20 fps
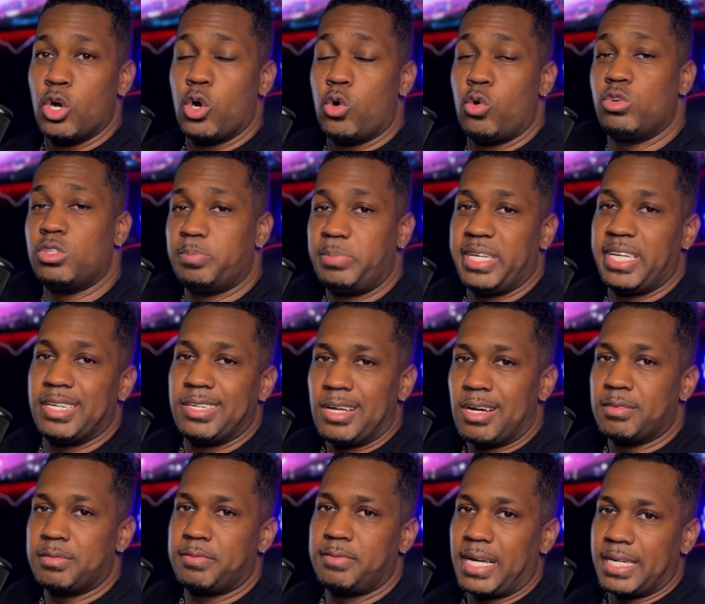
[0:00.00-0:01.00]
who's being
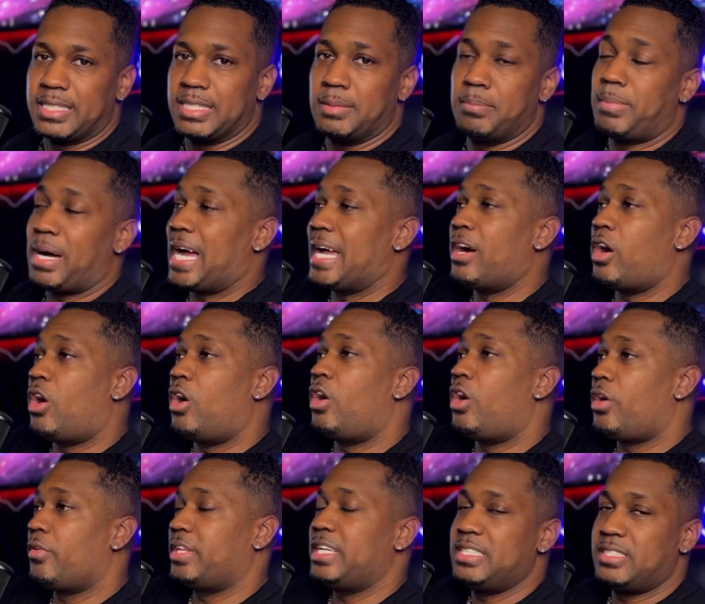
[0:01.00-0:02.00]
affected by
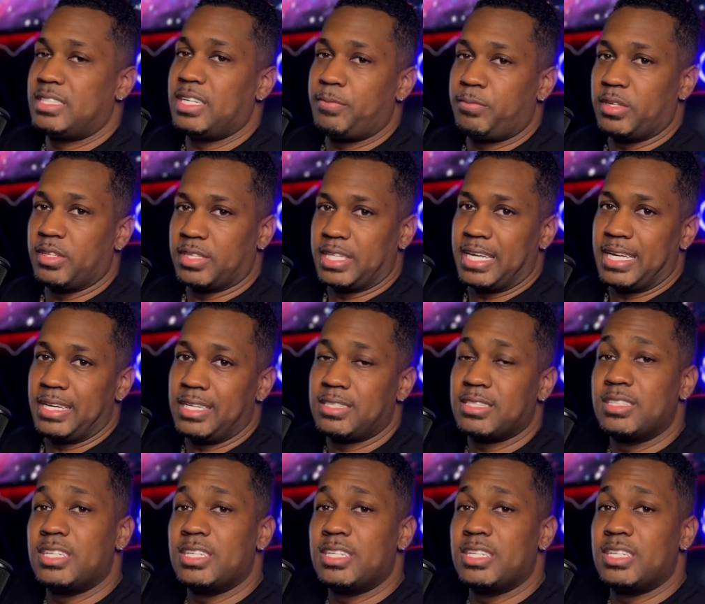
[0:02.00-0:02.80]
all these different things,